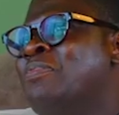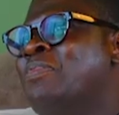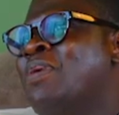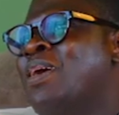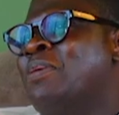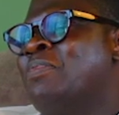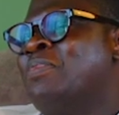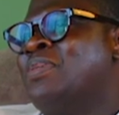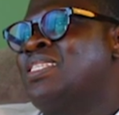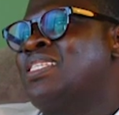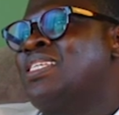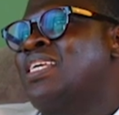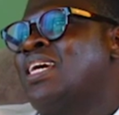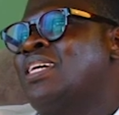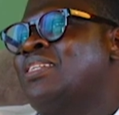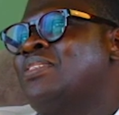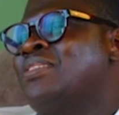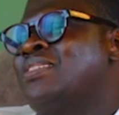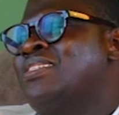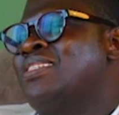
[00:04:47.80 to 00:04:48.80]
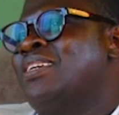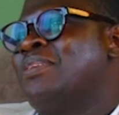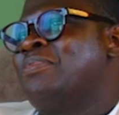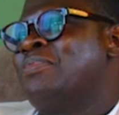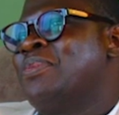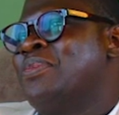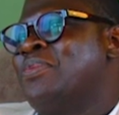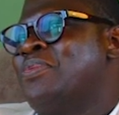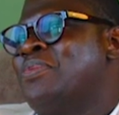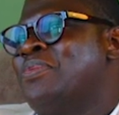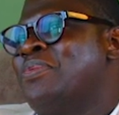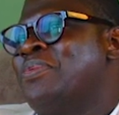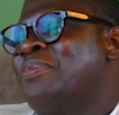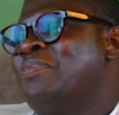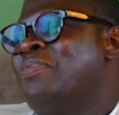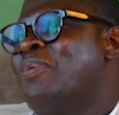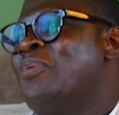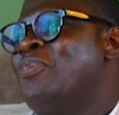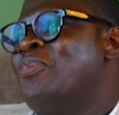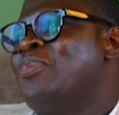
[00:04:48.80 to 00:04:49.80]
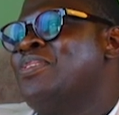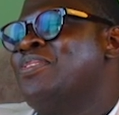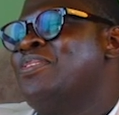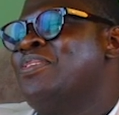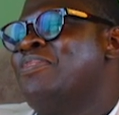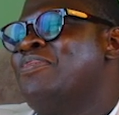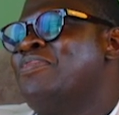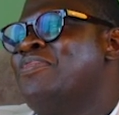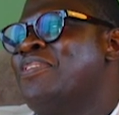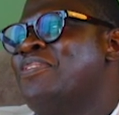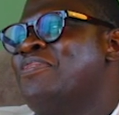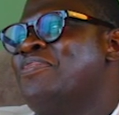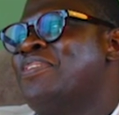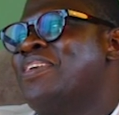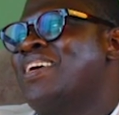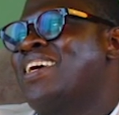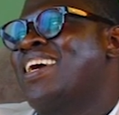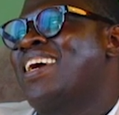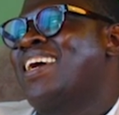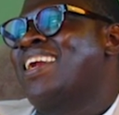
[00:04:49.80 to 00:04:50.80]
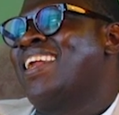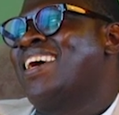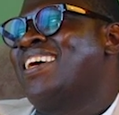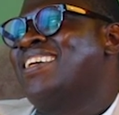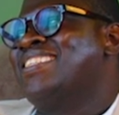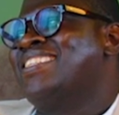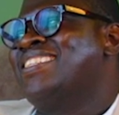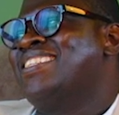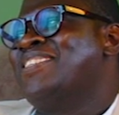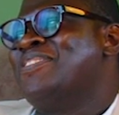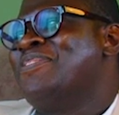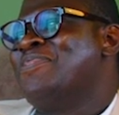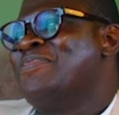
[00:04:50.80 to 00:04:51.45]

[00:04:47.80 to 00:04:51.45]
might be scared to tell me the truth, but who is your favorite client in